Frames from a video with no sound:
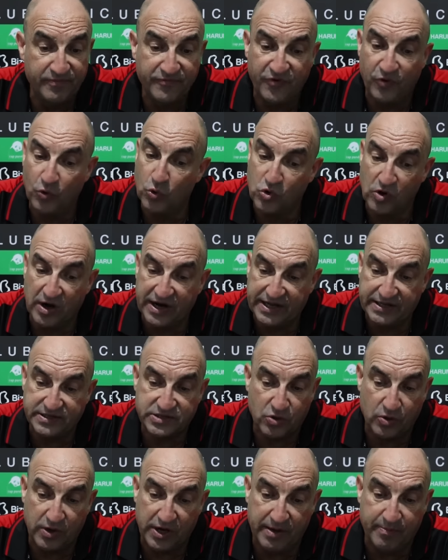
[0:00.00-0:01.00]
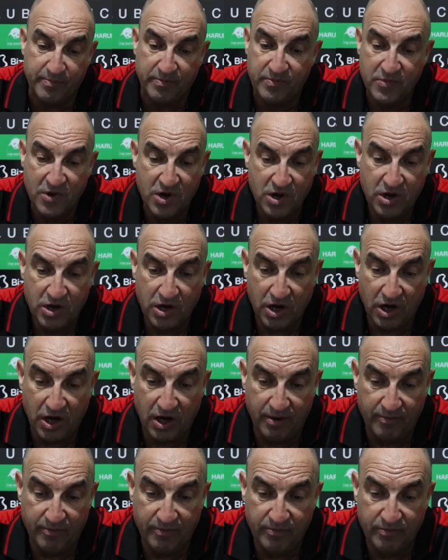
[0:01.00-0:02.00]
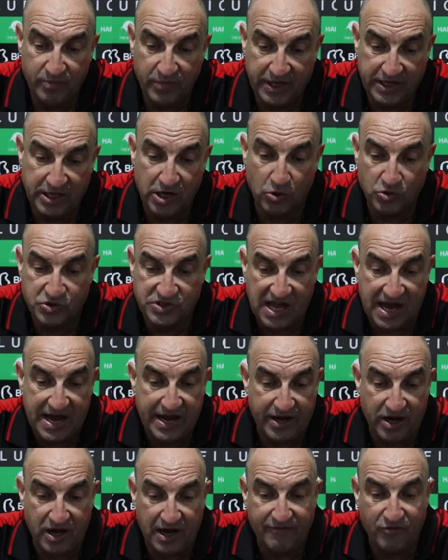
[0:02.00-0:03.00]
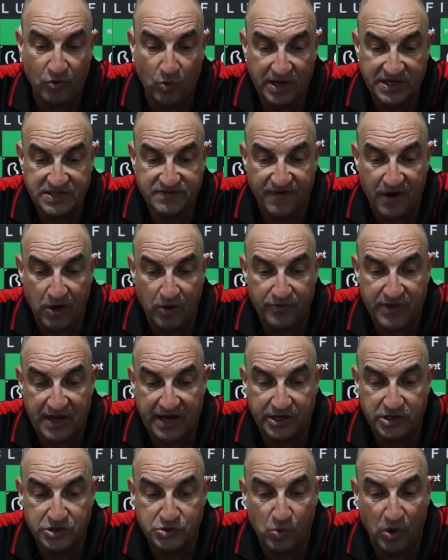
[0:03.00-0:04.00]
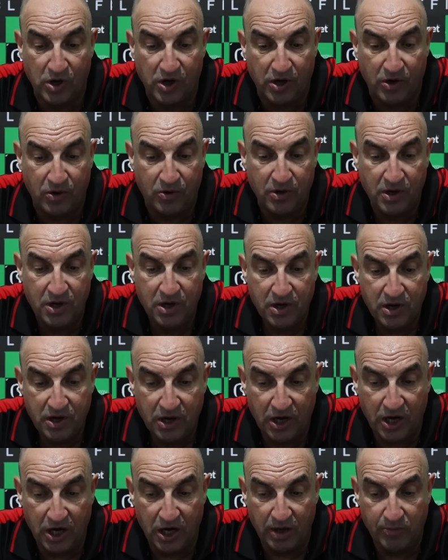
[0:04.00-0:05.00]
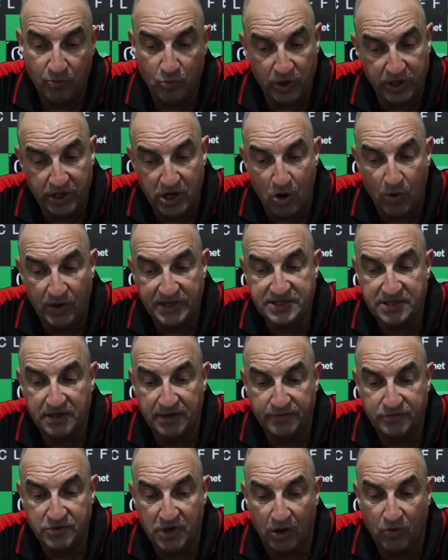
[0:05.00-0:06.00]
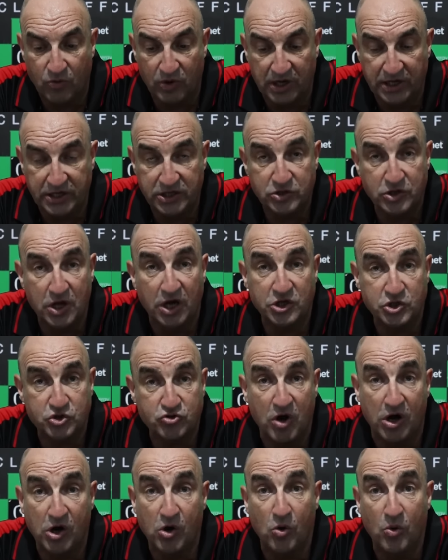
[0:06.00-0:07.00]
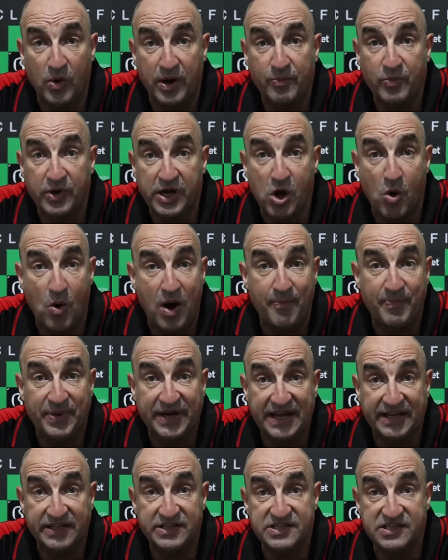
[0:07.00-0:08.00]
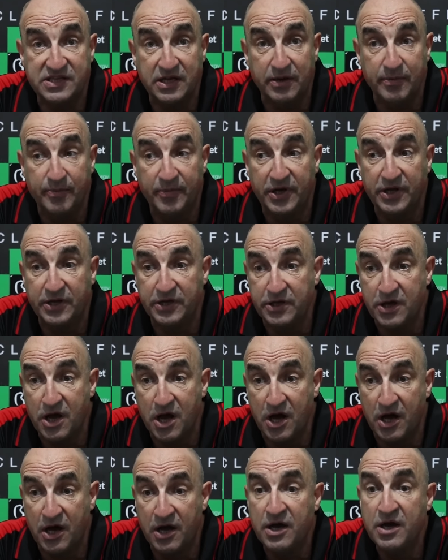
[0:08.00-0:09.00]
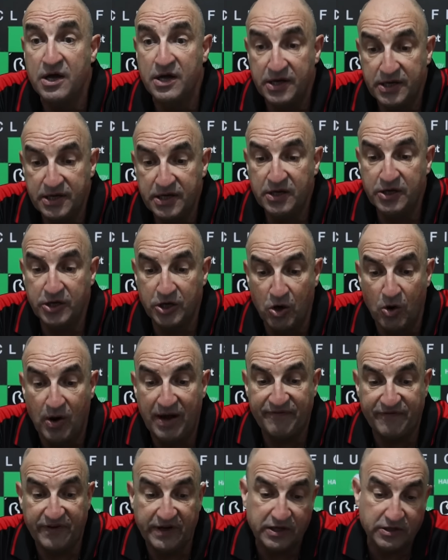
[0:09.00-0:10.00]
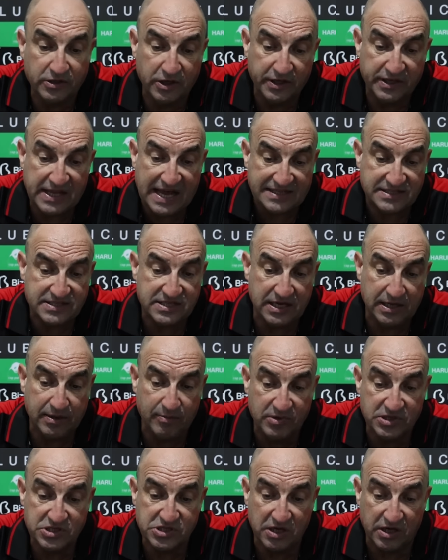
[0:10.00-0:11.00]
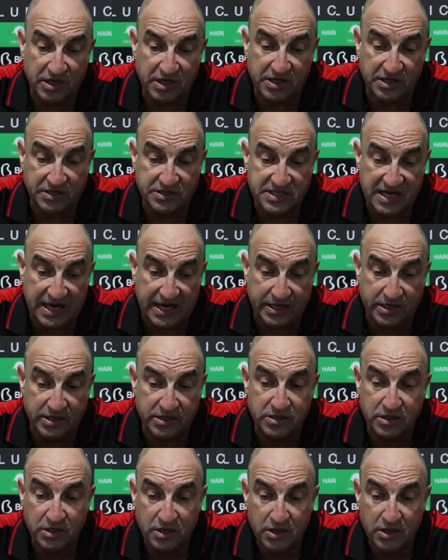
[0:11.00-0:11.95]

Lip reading: full credit to him. He knows that. I've always felt that as well. We know it's a really struggle when we go up against him, and you know, I think that team is going to contend